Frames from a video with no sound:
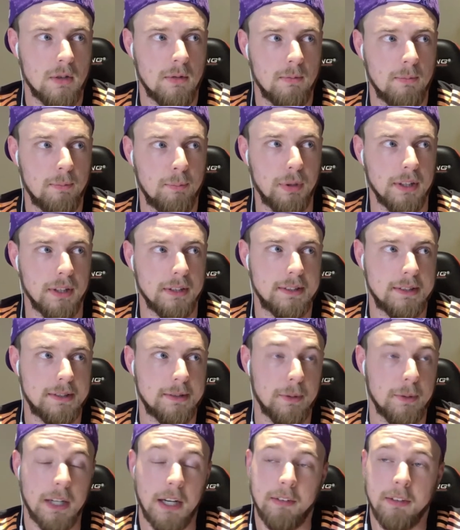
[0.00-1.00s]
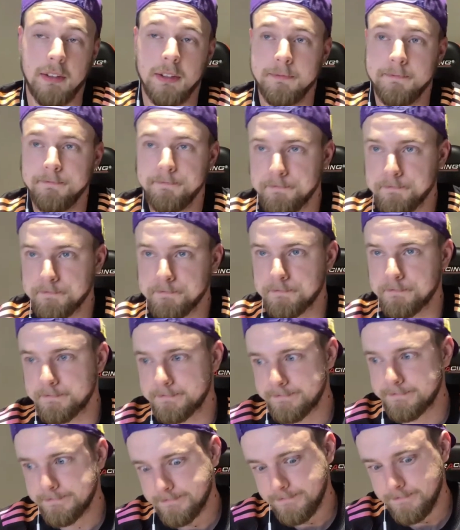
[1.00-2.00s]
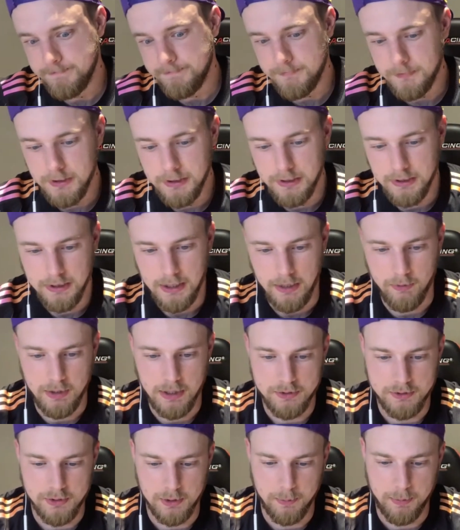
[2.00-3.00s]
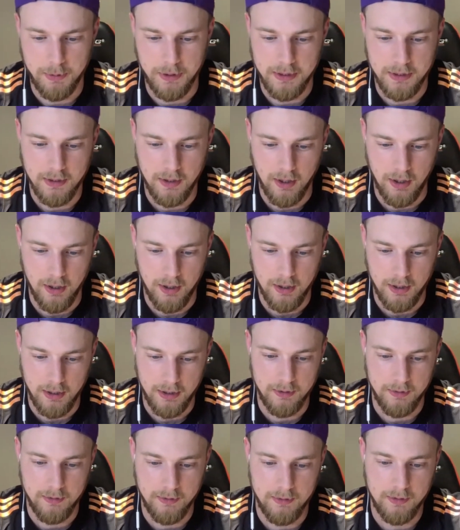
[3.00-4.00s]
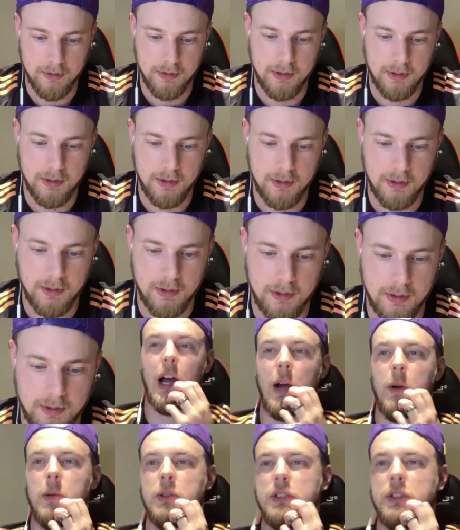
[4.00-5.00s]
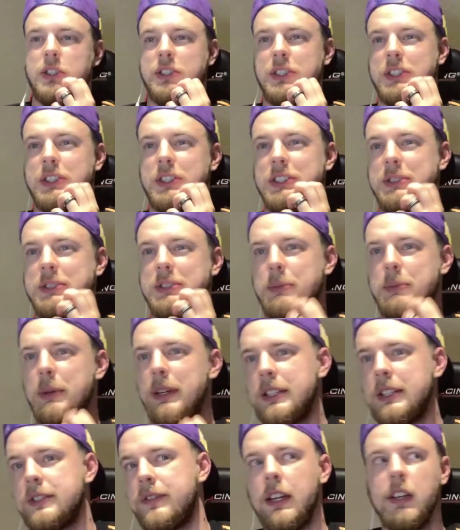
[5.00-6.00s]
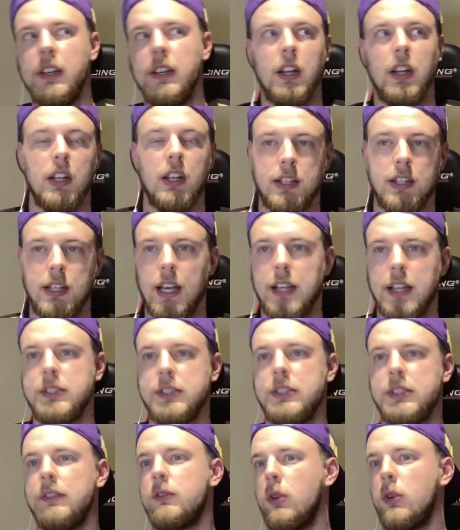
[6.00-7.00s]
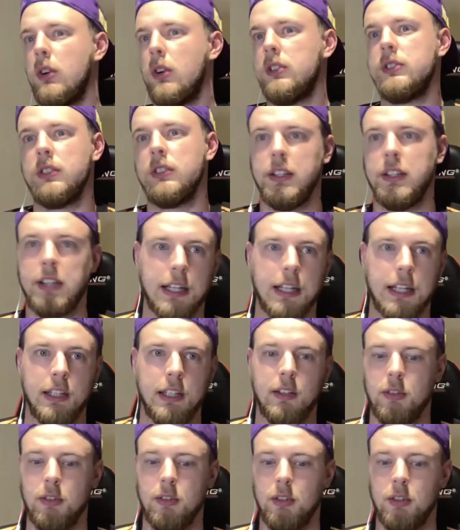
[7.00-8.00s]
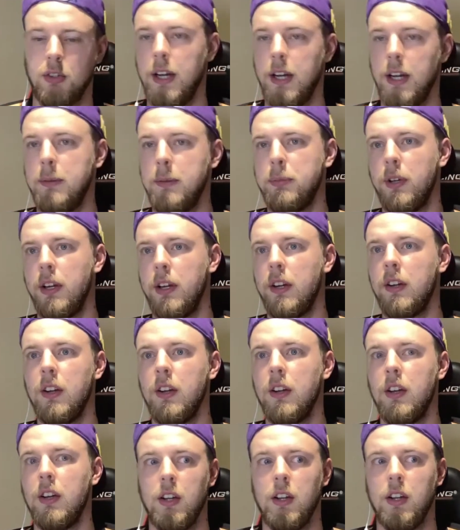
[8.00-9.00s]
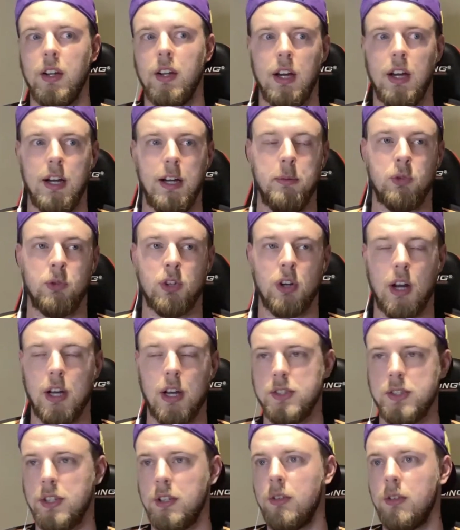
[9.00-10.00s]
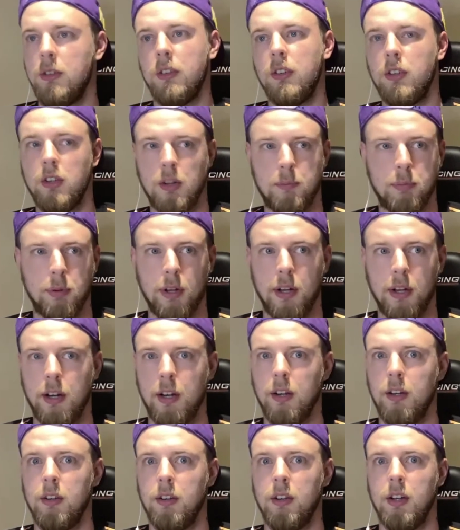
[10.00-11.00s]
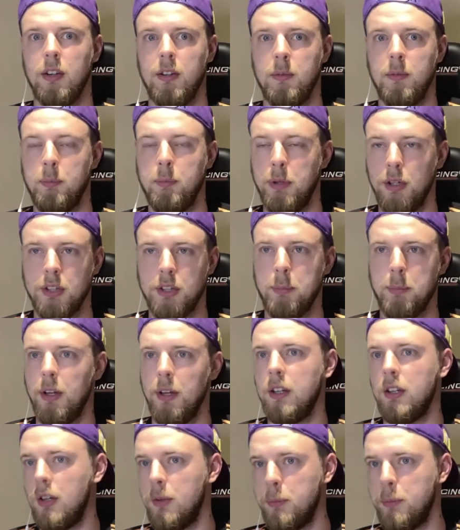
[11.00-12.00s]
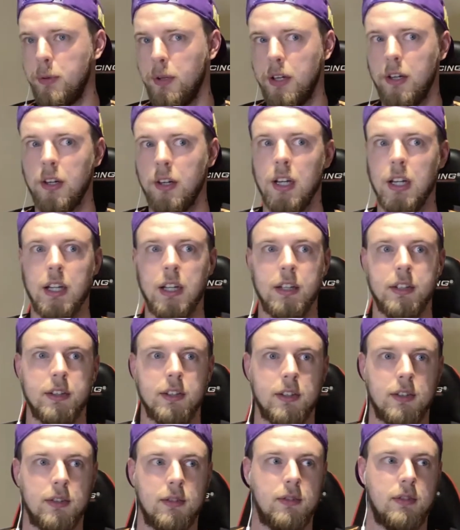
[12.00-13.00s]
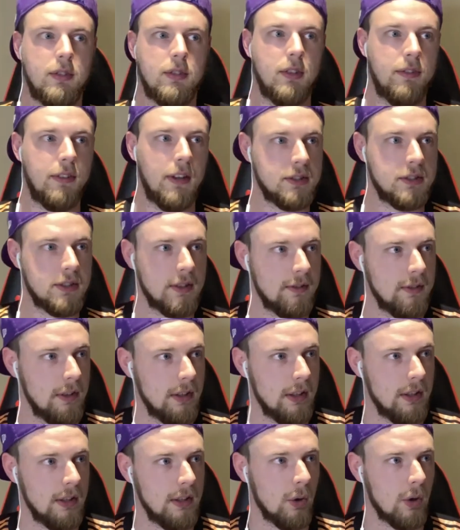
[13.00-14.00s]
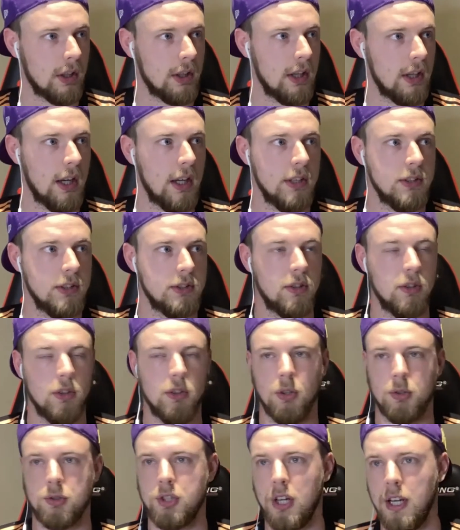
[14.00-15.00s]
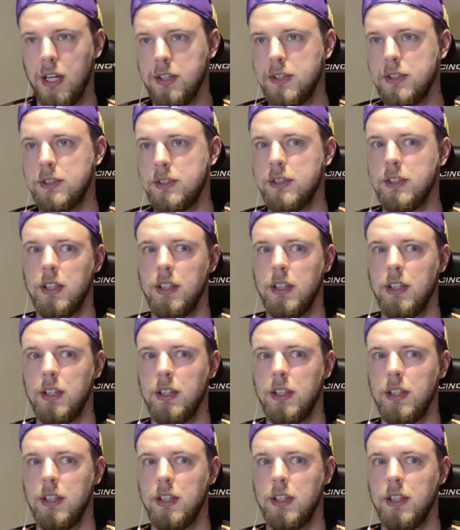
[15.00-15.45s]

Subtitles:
But whatever. Everyone has their opinion on Cancelo. I wasn't his biggest fan. Yes, of course, attacking, great player. Crossing, good player. Build-up play, good player. Defensively organized, no chance.